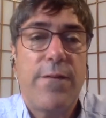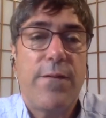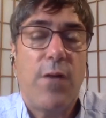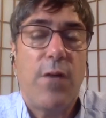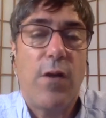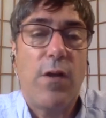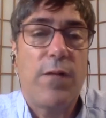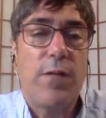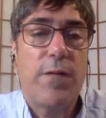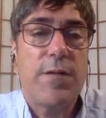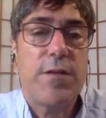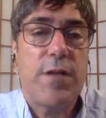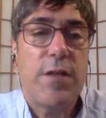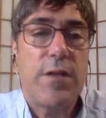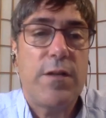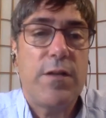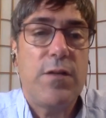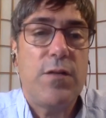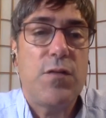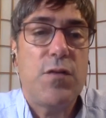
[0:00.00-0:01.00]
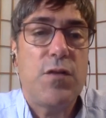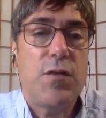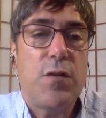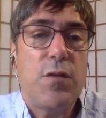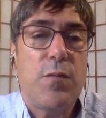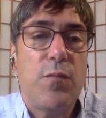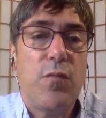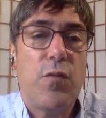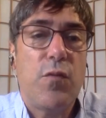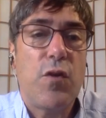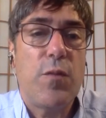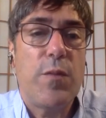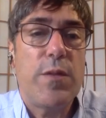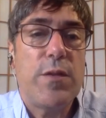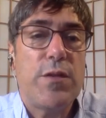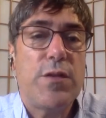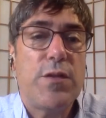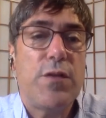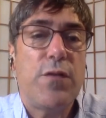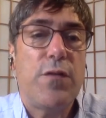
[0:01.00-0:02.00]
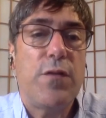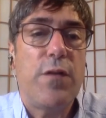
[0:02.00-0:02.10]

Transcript: all of a sudden YouTube could be sued